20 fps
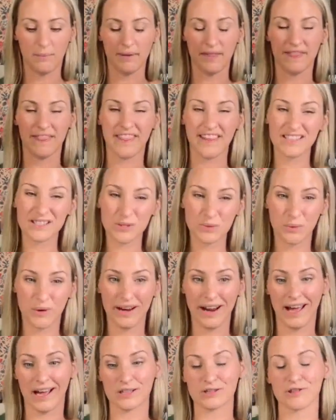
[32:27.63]
This
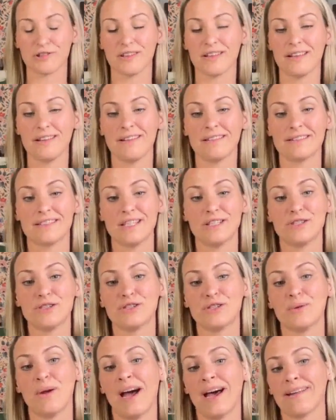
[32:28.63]
one actually
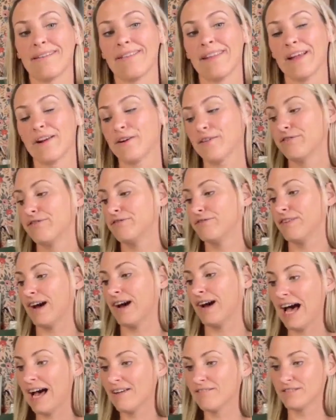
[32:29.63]
teaches you how to letter
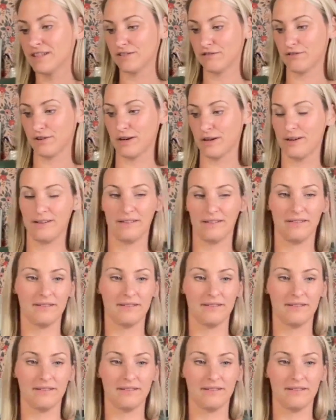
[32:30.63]
5 different,